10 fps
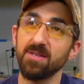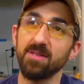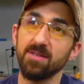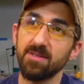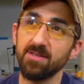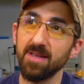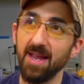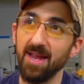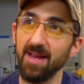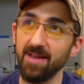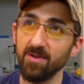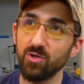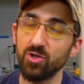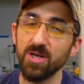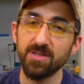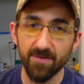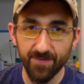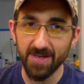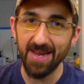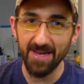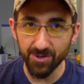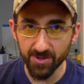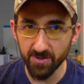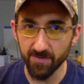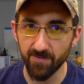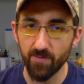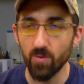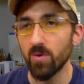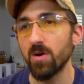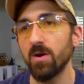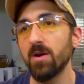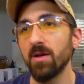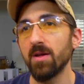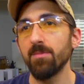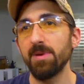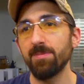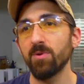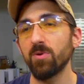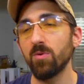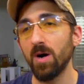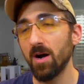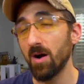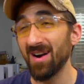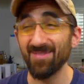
this is a justification for people who are